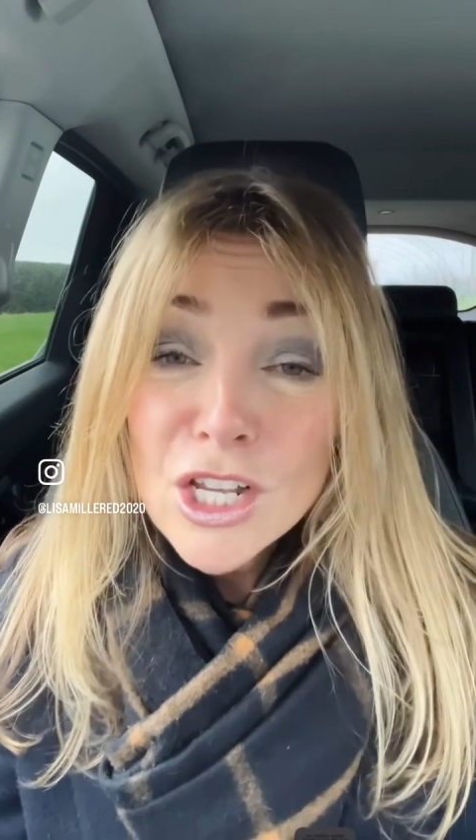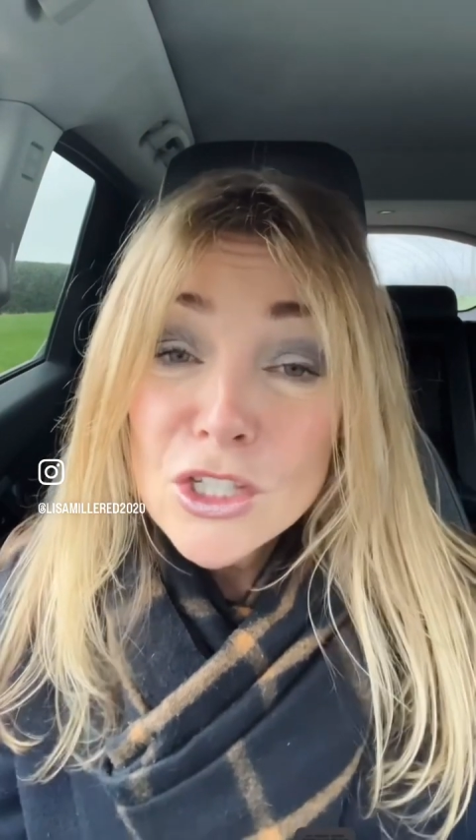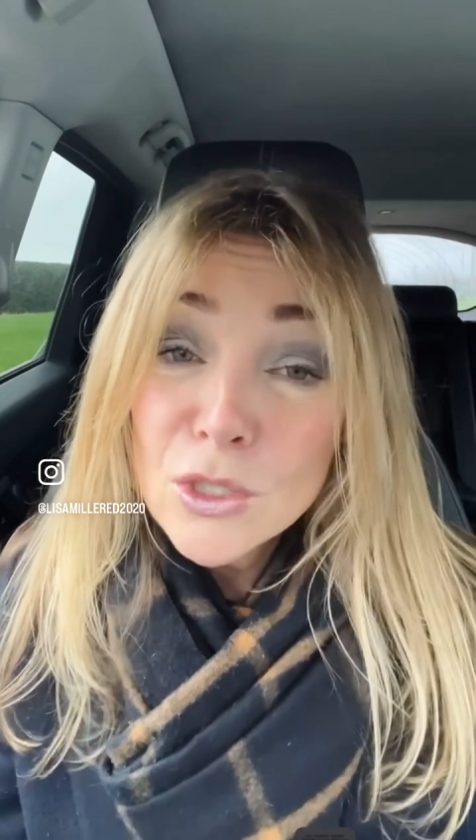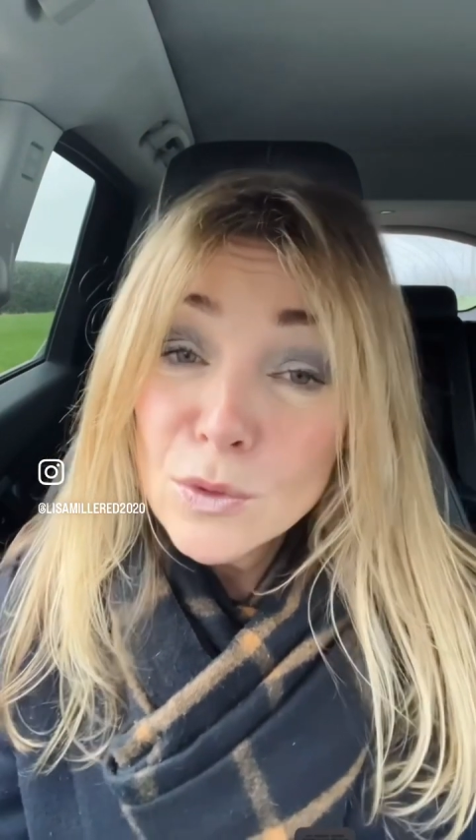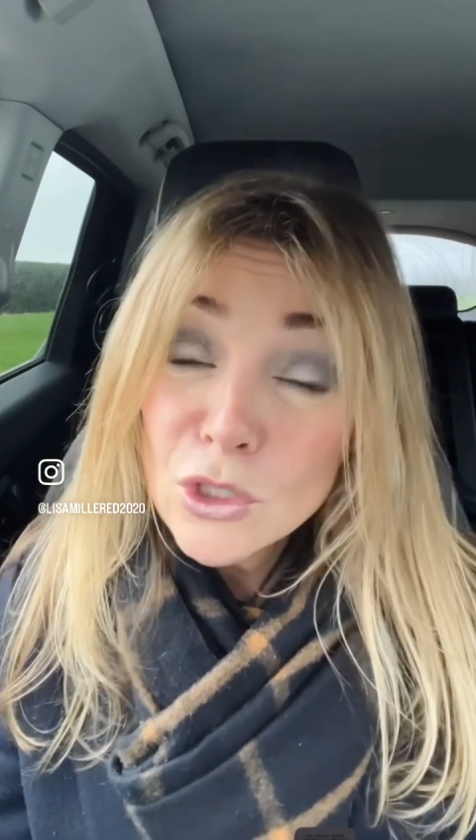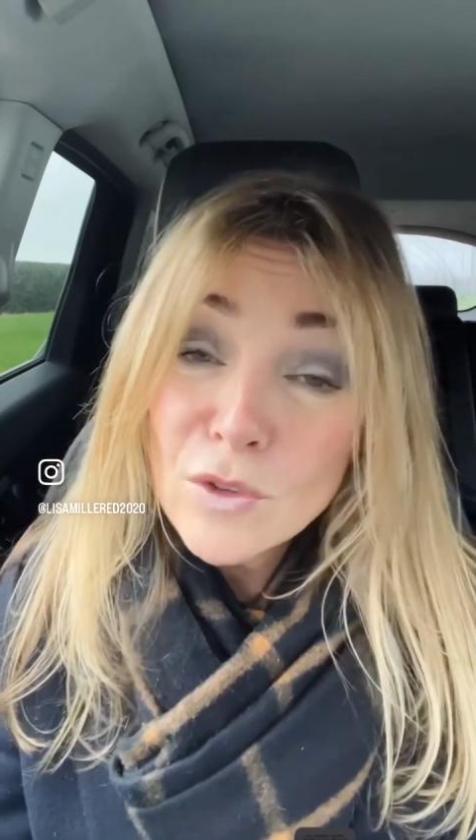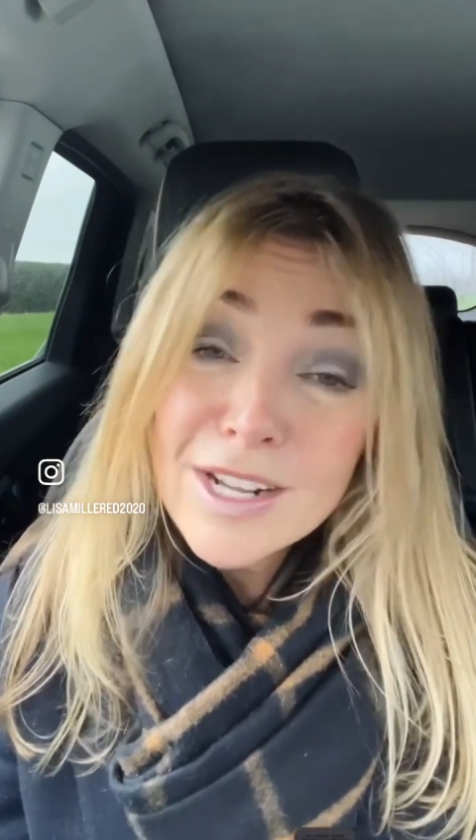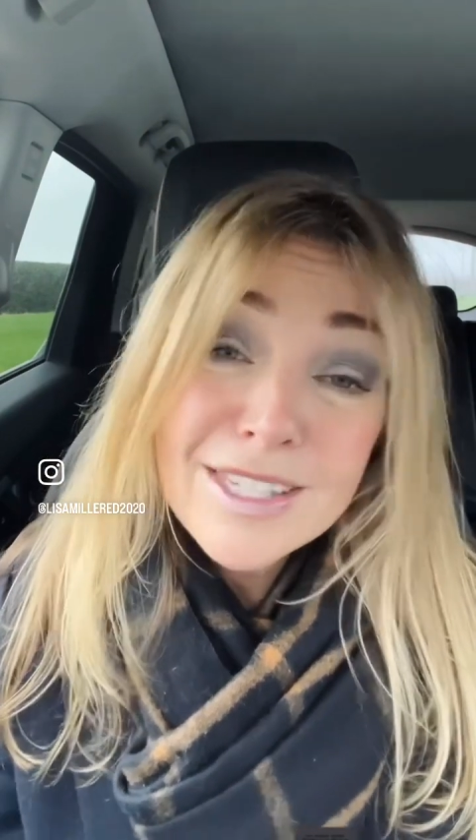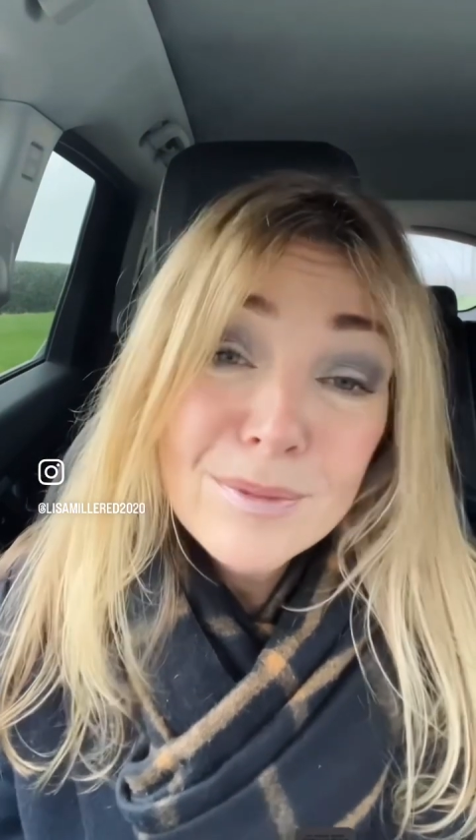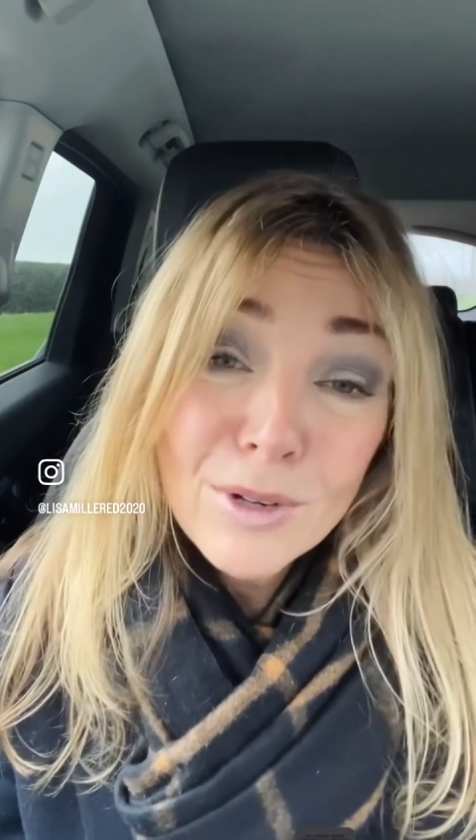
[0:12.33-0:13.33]
to
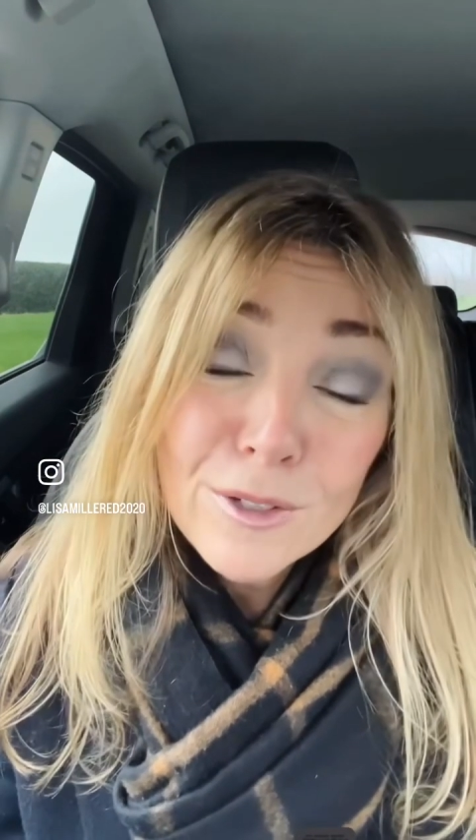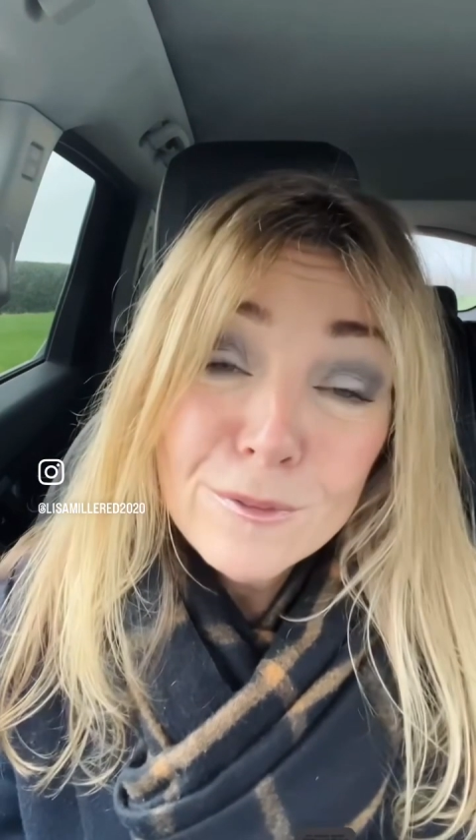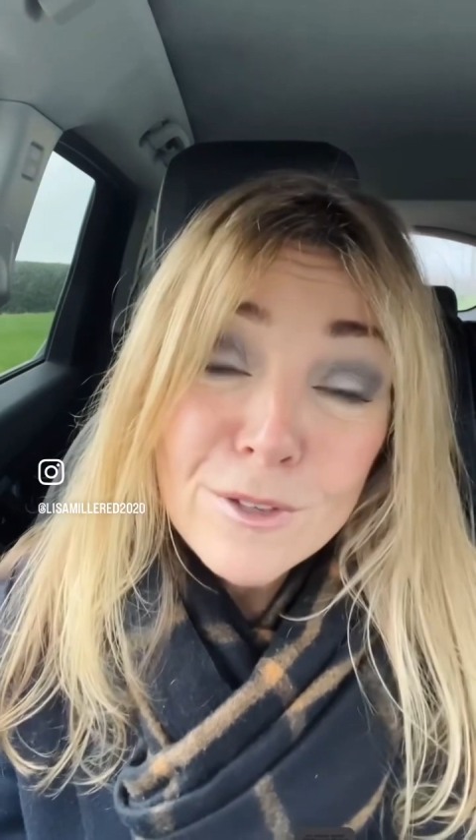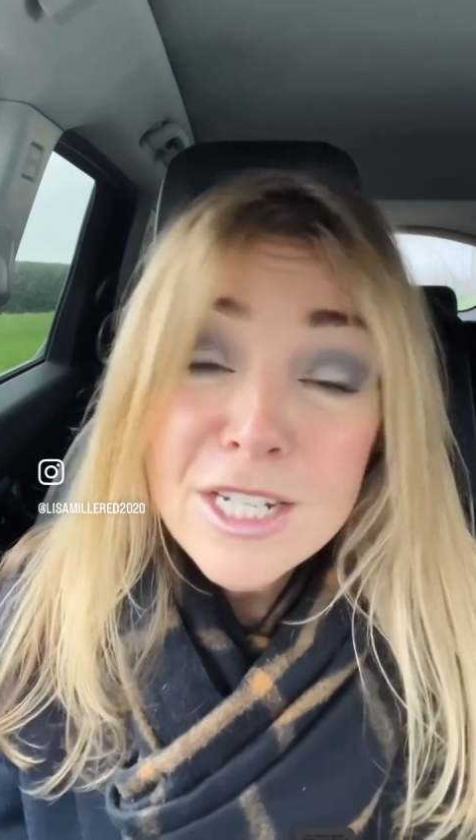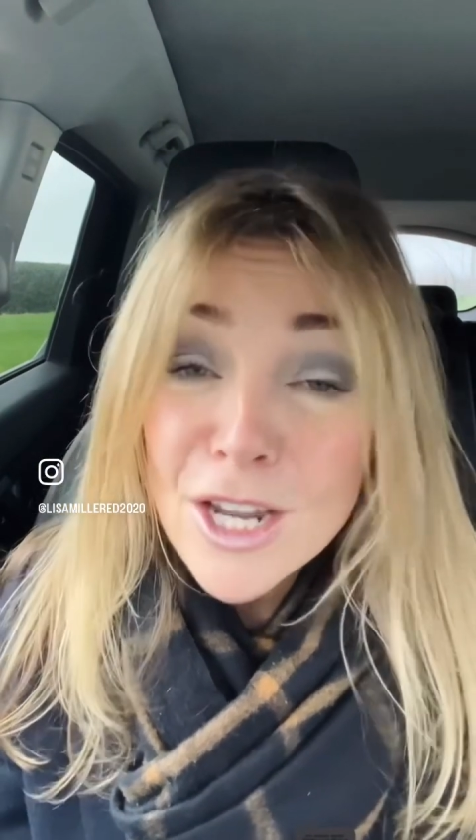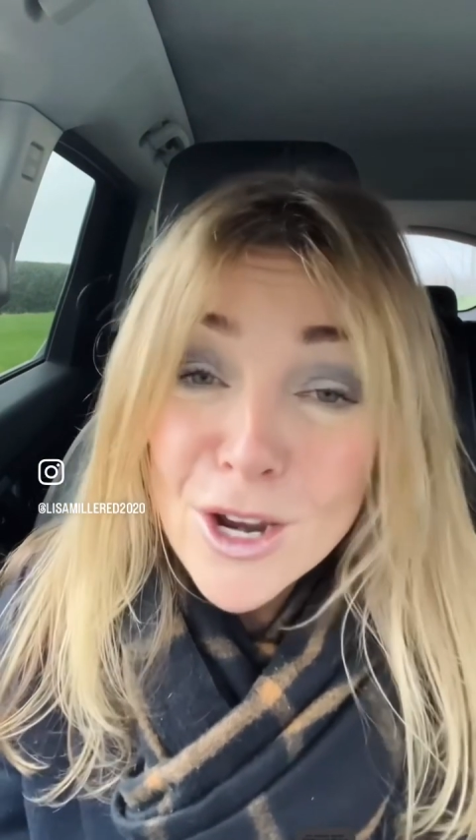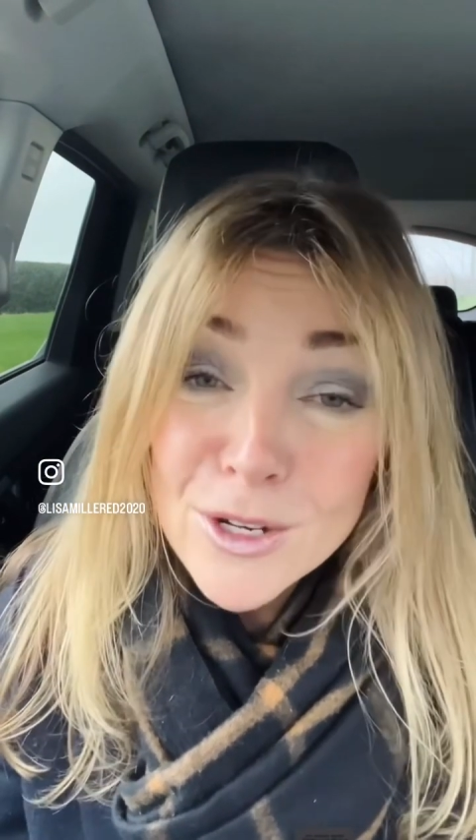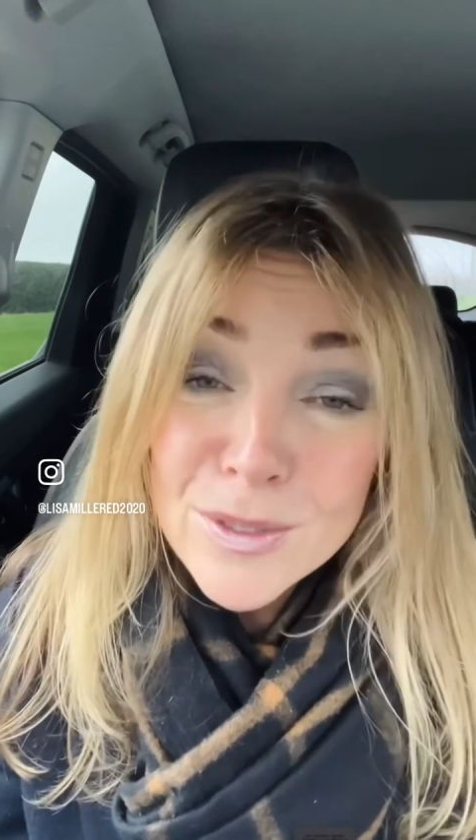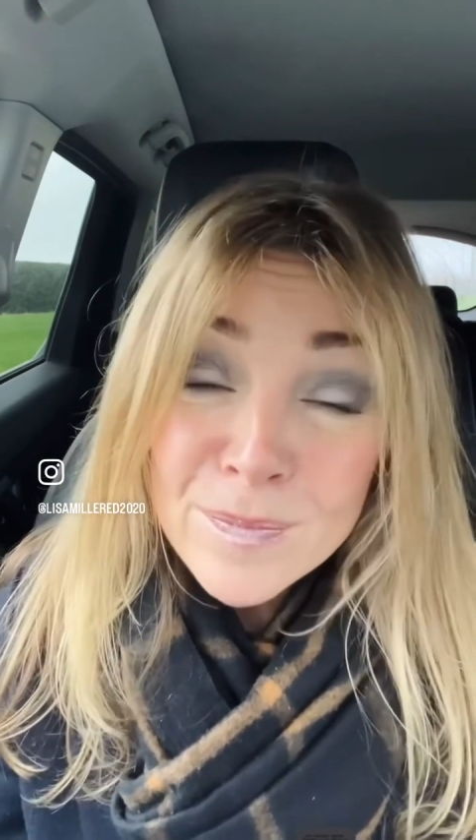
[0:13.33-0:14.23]
address in my videos,